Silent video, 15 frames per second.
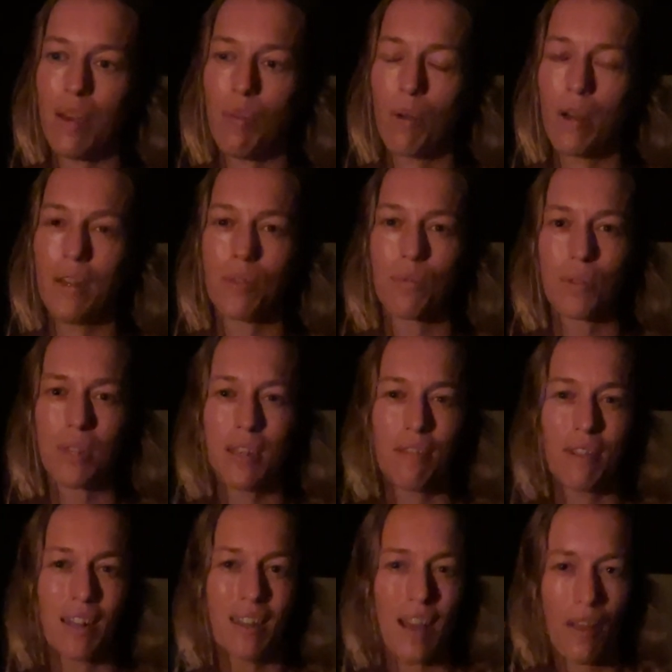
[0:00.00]
was
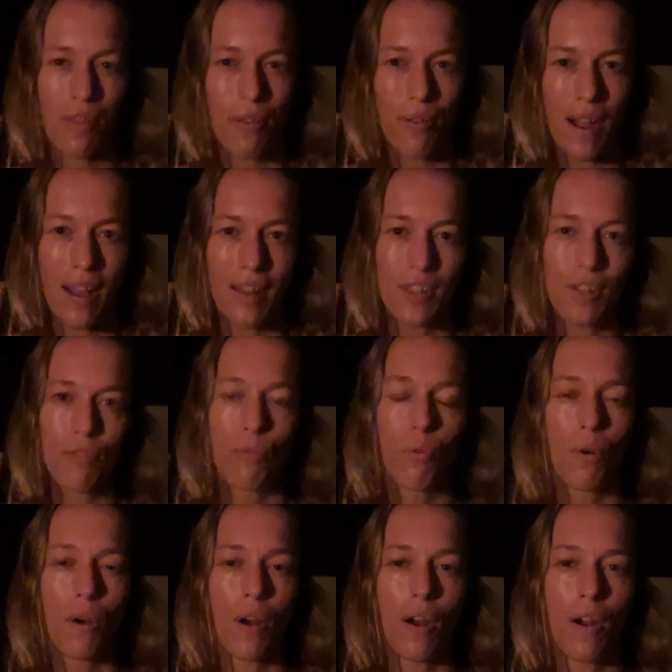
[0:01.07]
receiving death threats
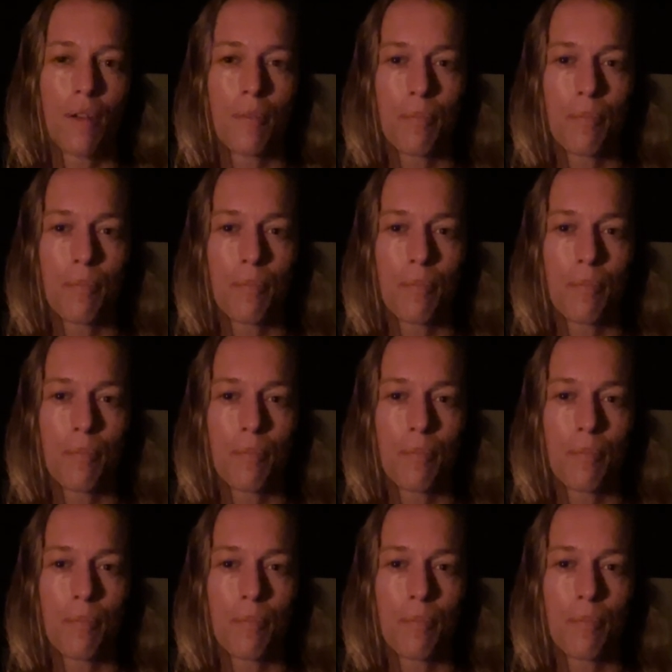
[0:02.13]
for